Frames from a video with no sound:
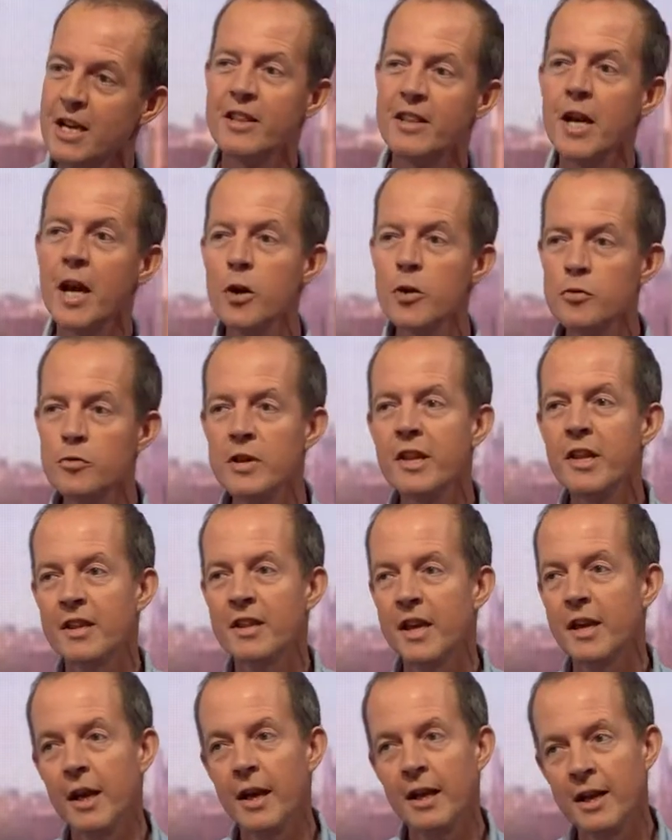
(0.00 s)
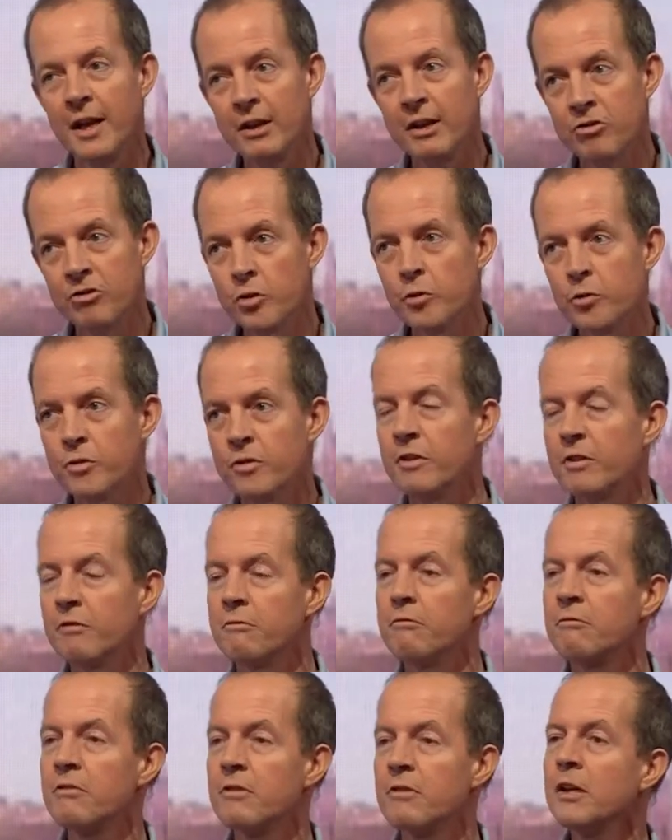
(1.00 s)
The only thing, and in truth, the
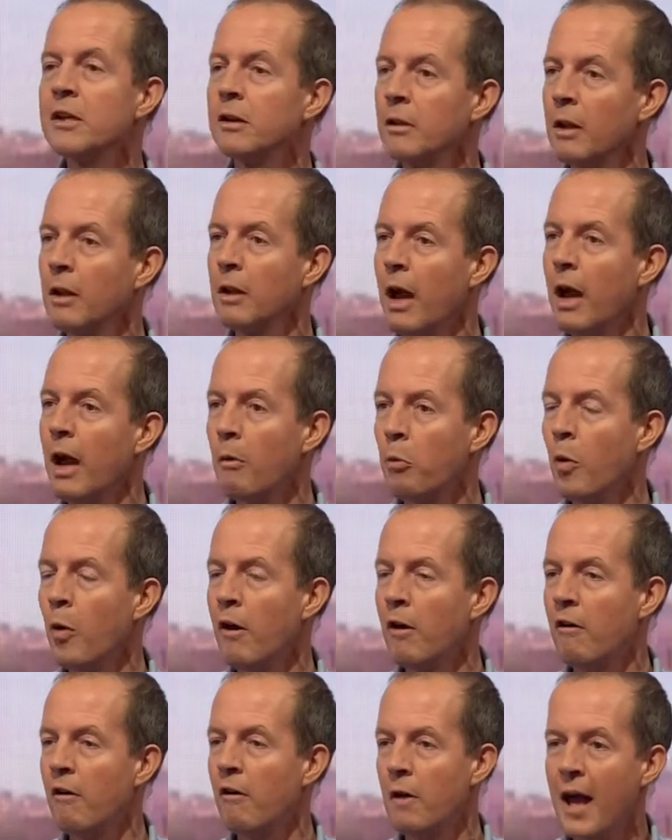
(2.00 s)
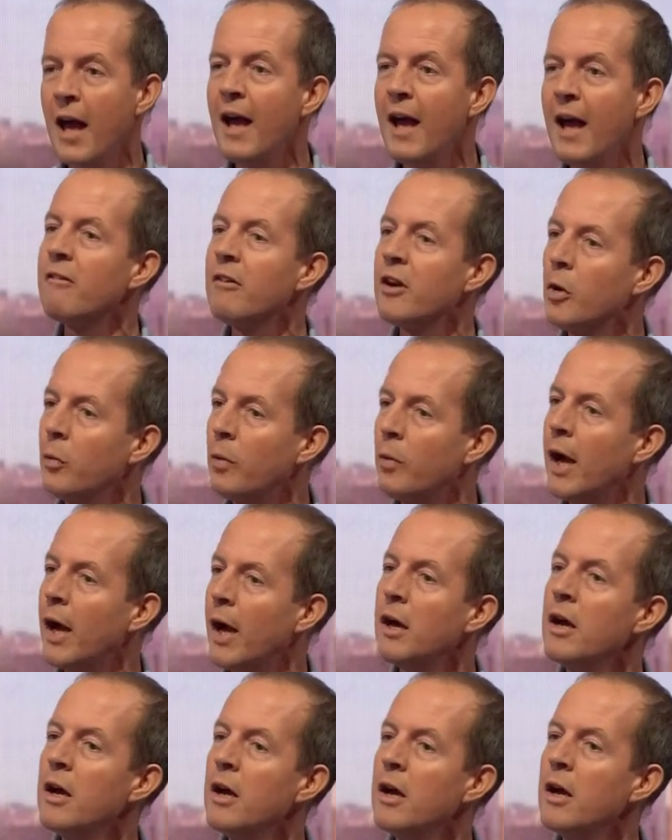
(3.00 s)
real area
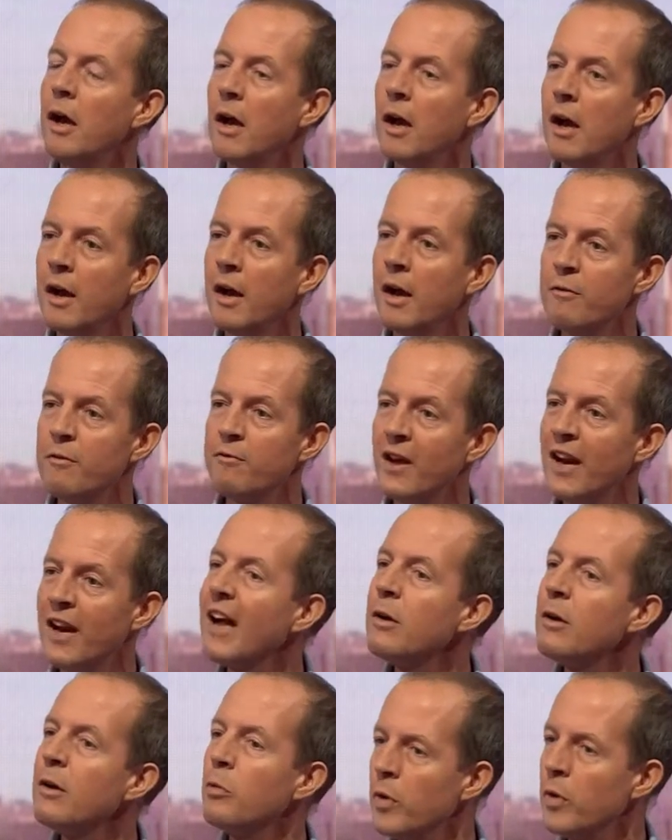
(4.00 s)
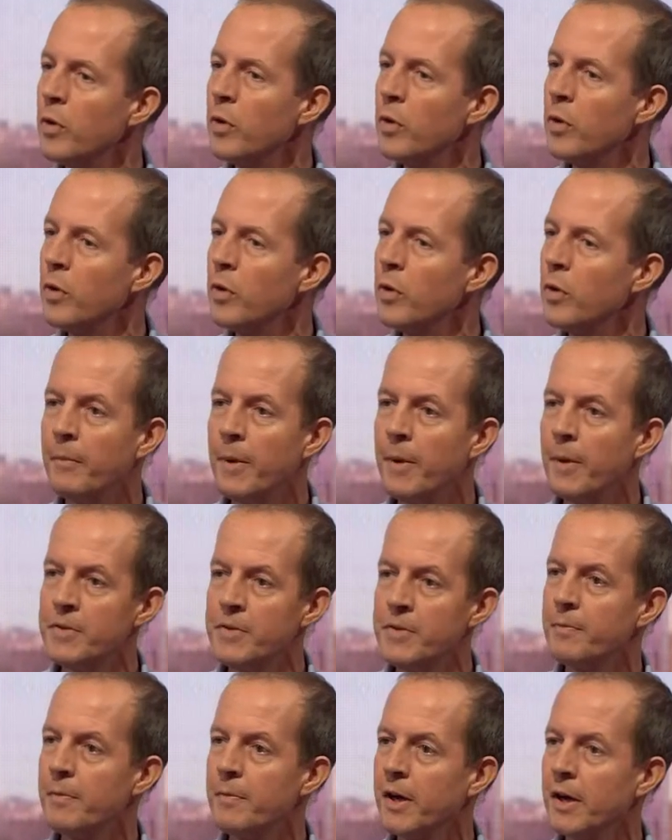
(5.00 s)
where I fell out with some
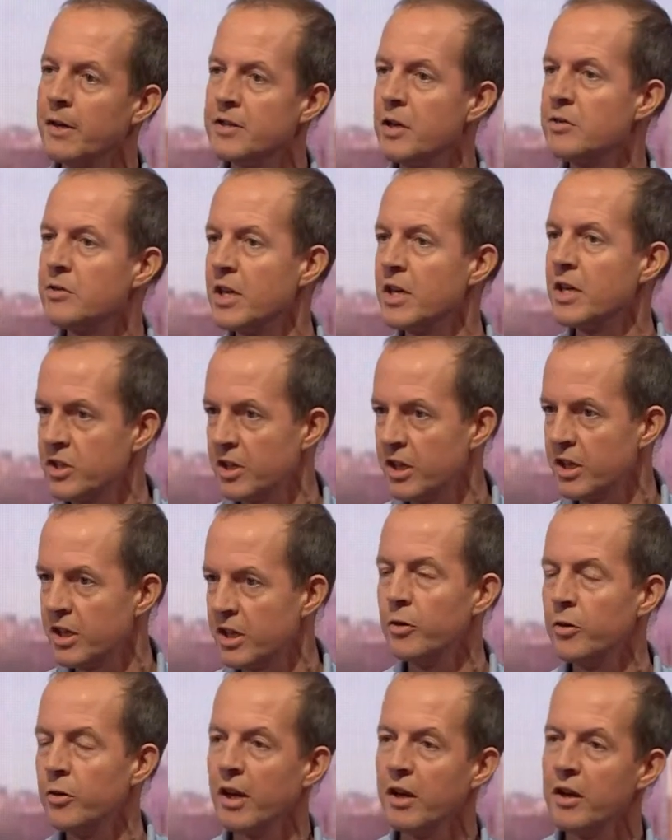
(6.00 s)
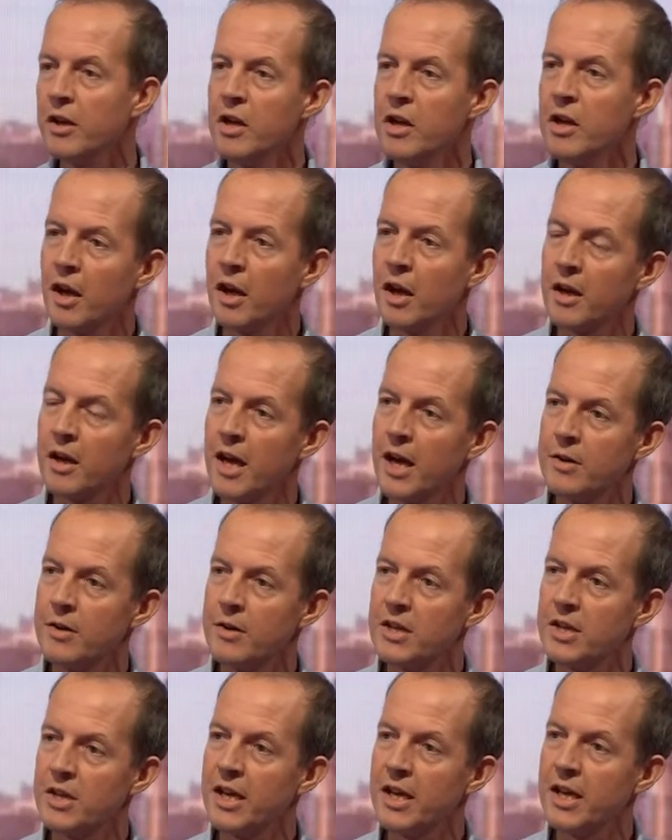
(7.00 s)
members of my association, including
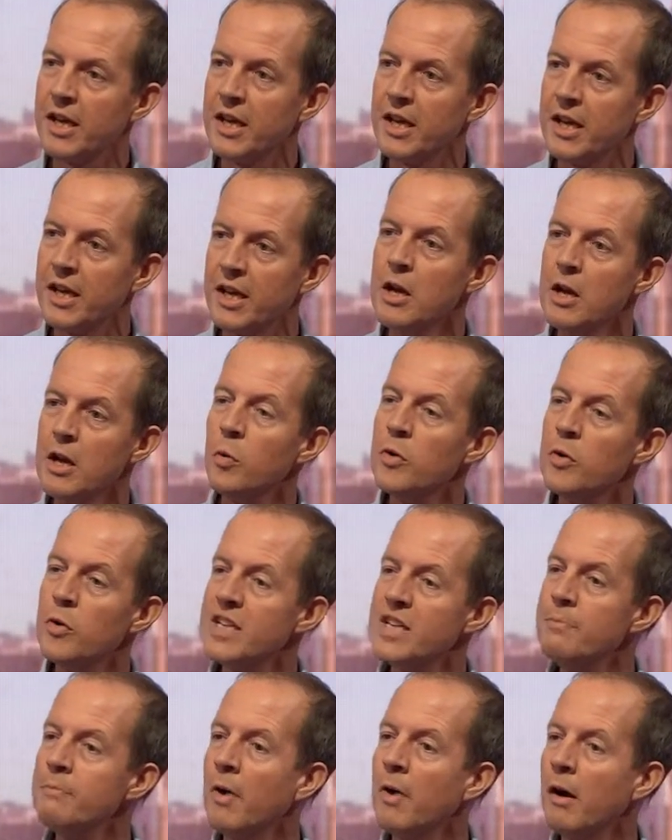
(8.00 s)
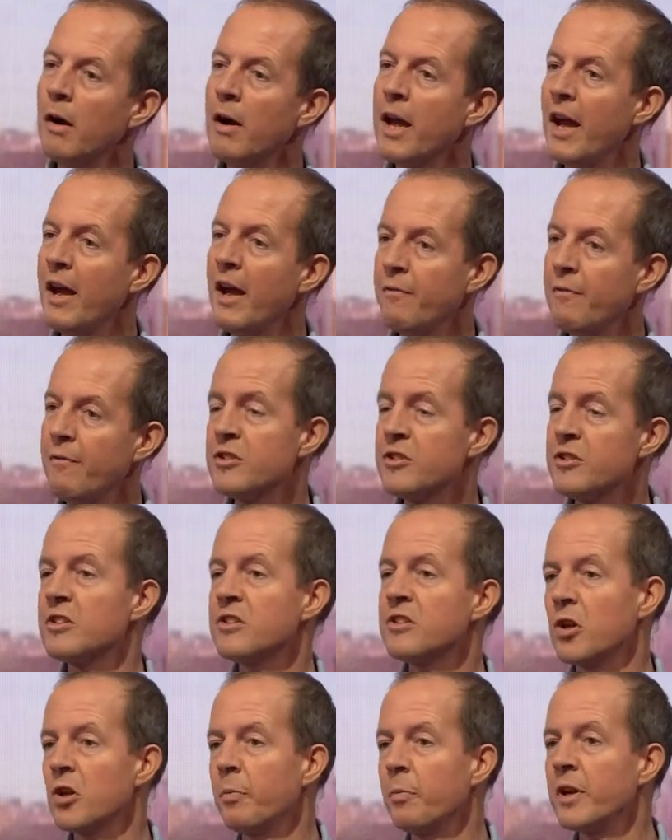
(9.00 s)
Councillor Hill, was in my efforts to
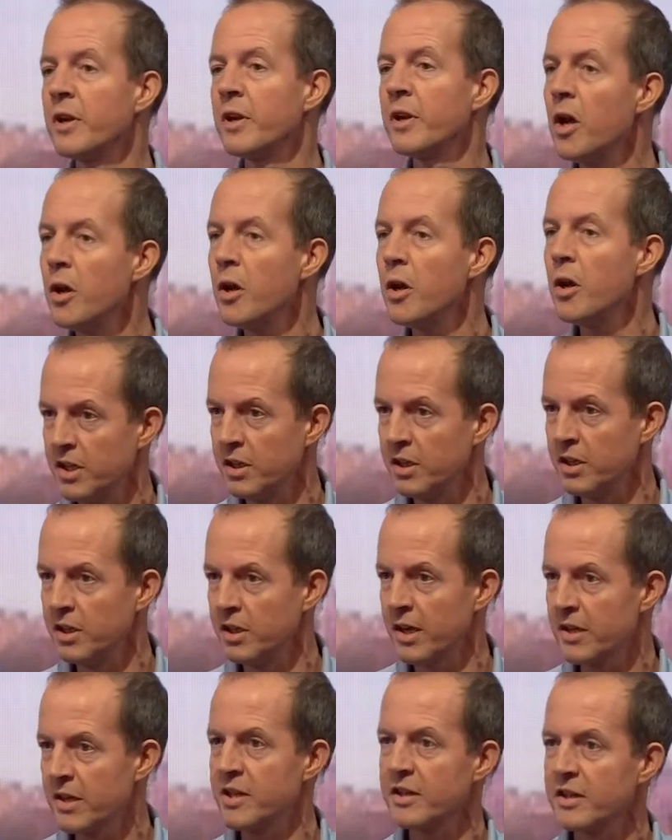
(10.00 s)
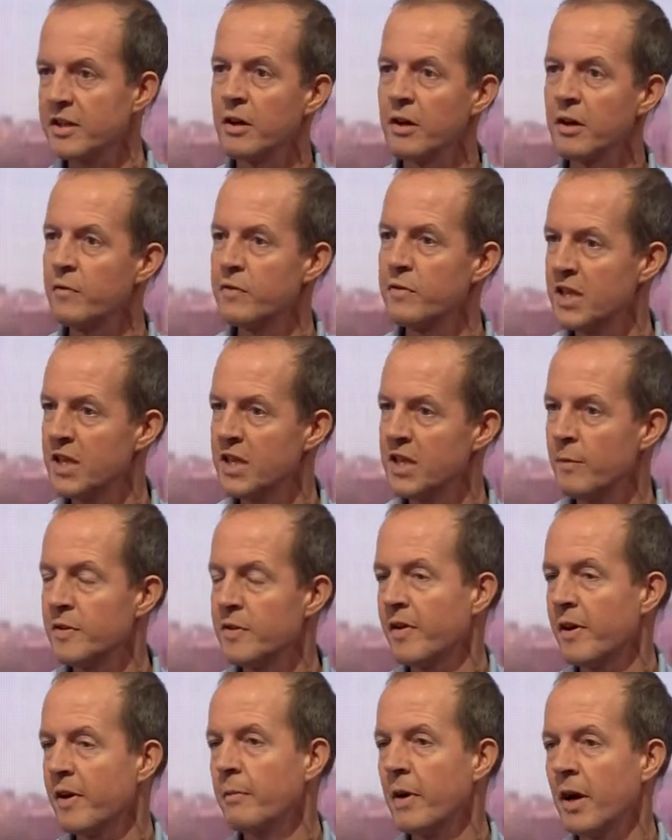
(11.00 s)
stop a no-deal Brexit. And obviously I
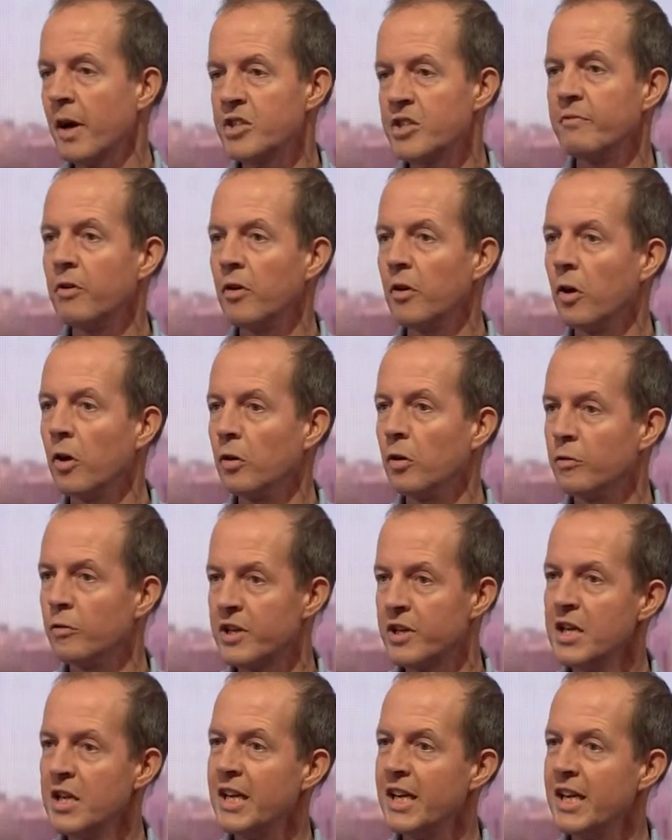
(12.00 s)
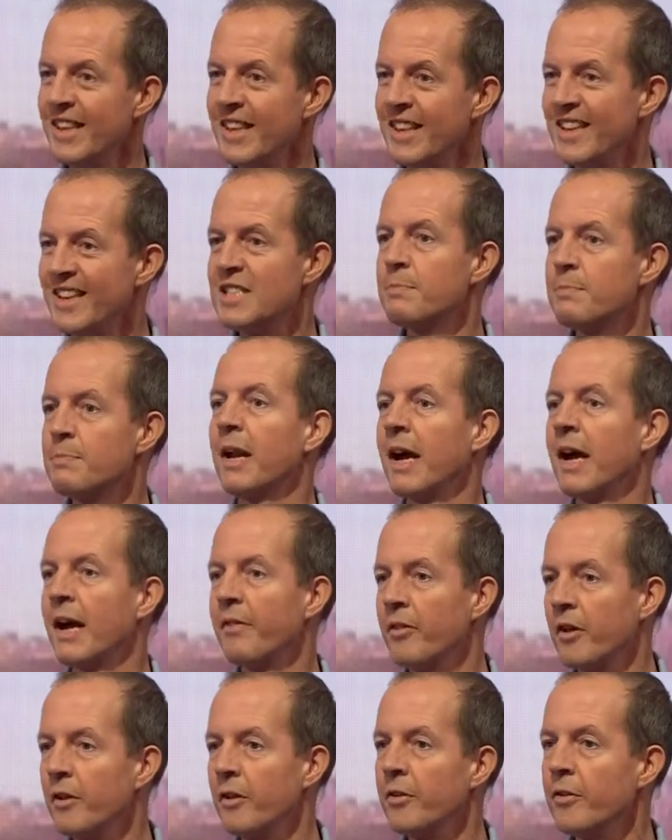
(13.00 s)
was very much involved in this
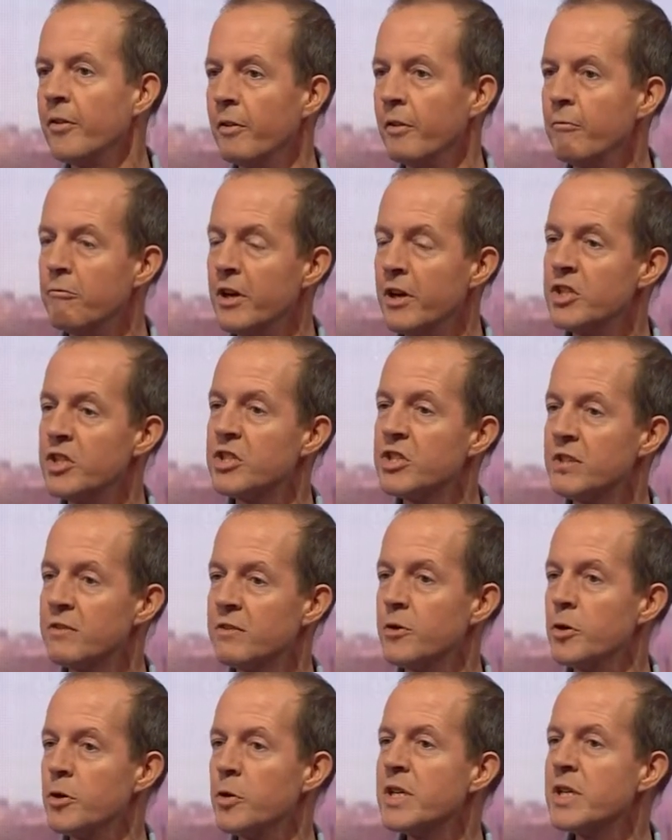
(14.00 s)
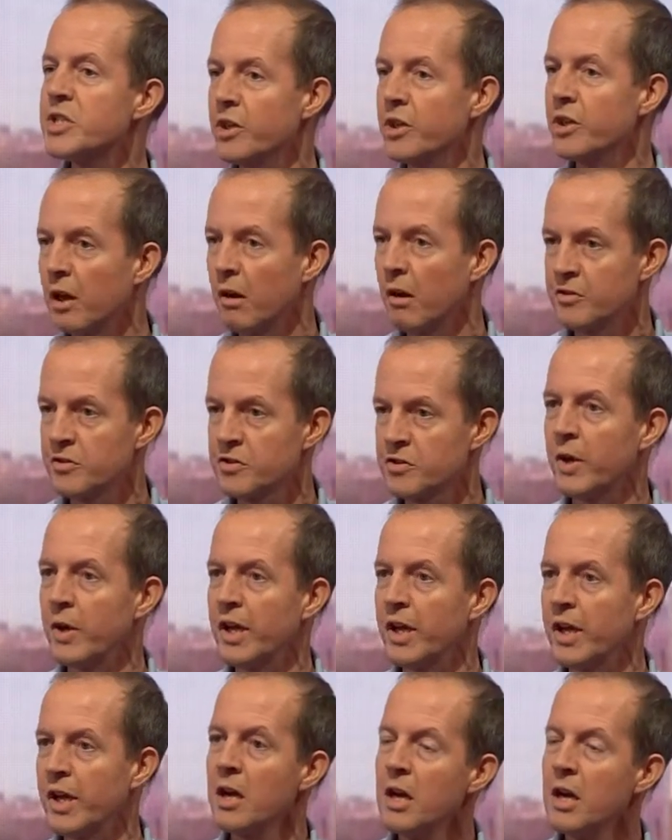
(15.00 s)
plan that reached its fruition last
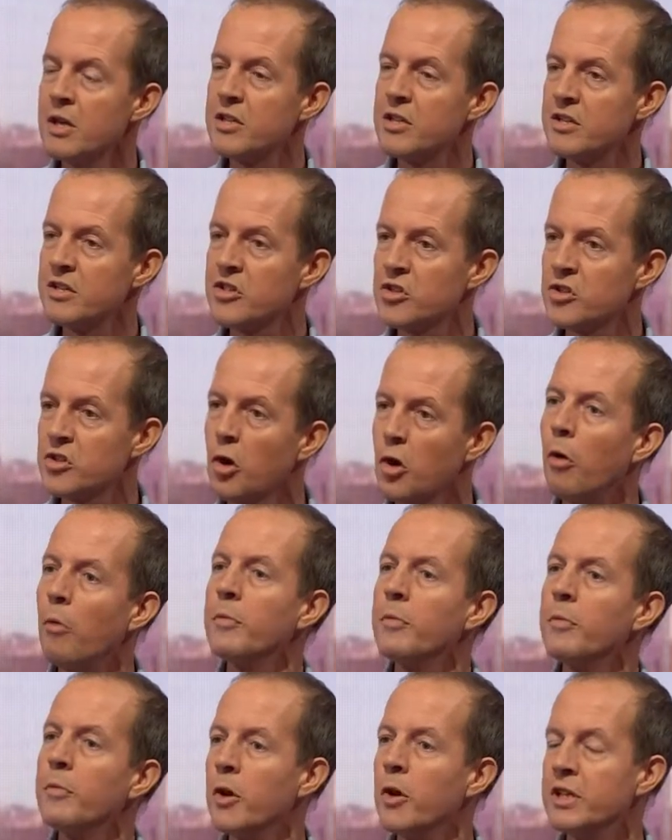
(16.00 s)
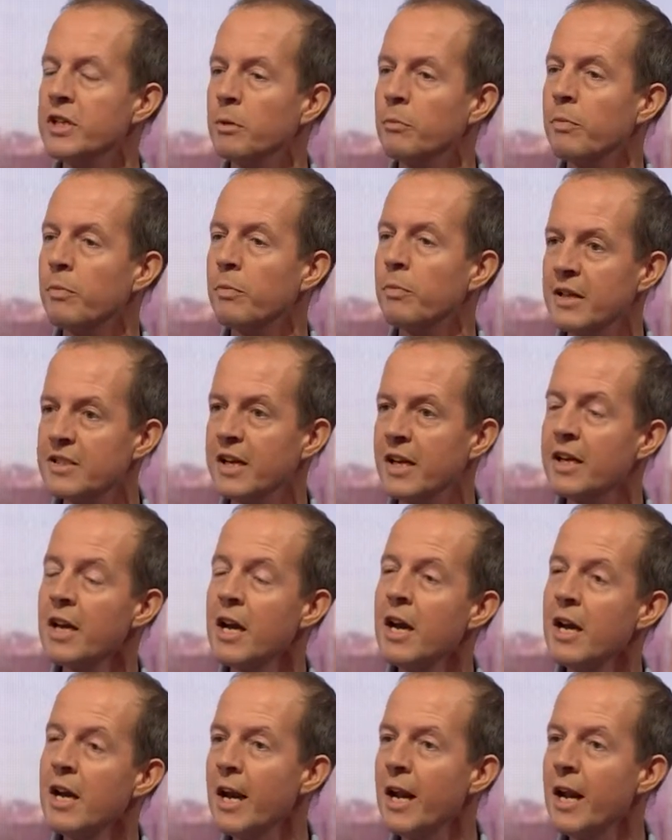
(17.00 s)
week to stop no-deal Brexit.